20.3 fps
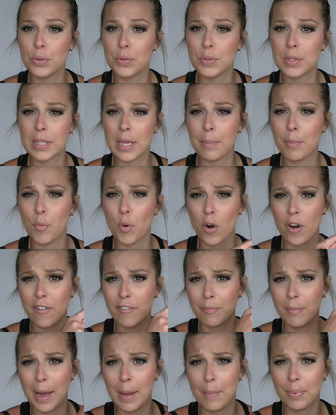some more
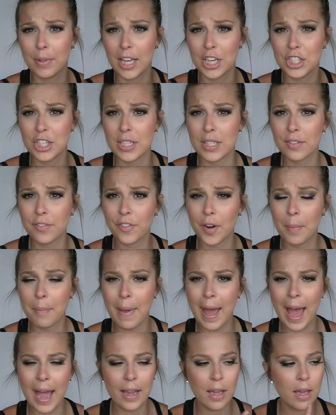of my blushes from
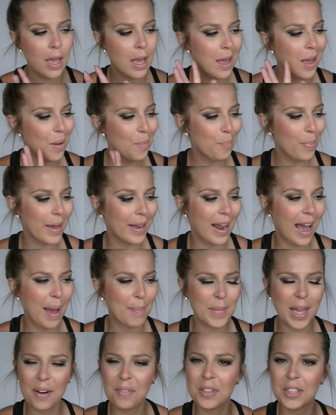MAC, but
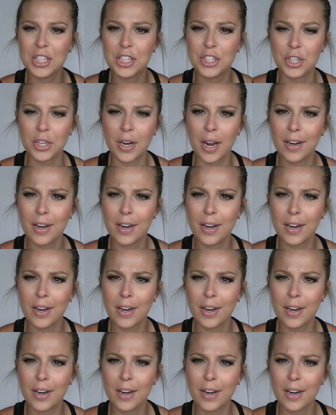I'm not really sure.